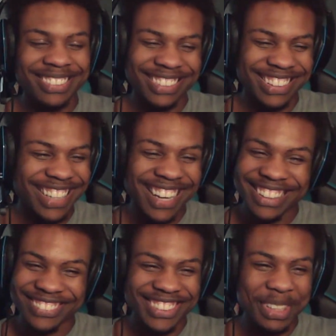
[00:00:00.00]
Uh, kind
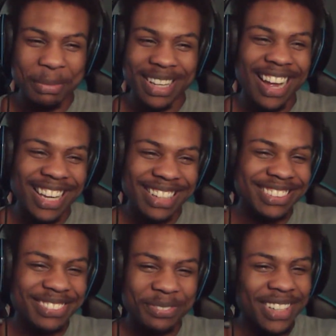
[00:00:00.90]
of a little bit. I keep
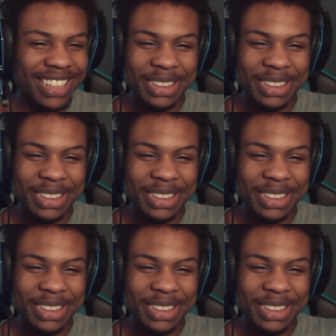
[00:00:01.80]
fucking